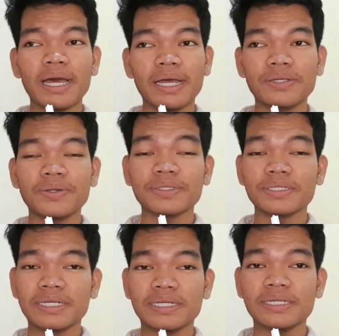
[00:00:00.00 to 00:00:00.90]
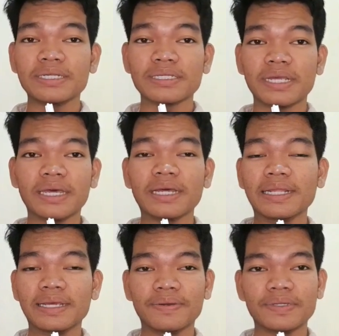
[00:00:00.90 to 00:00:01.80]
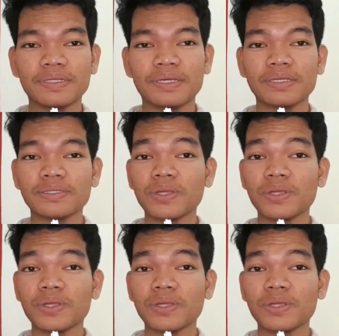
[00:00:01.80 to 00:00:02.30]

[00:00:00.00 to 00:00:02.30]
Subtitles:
understanding psycholinguistics.